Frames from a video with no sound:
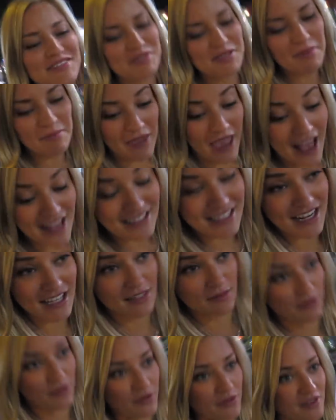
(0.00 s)
Skippy has a Daily
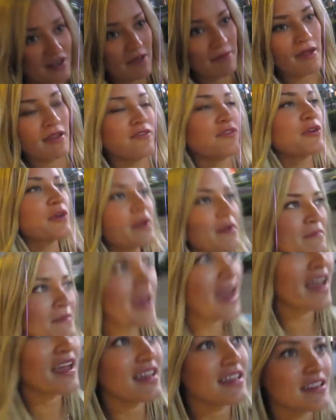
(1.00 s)
Booth that I made for him,
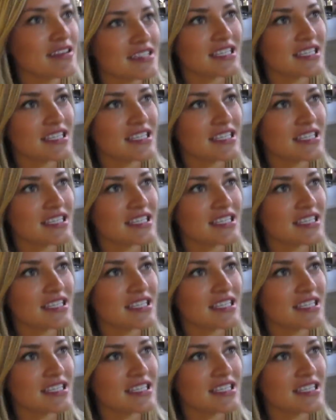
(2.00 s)
and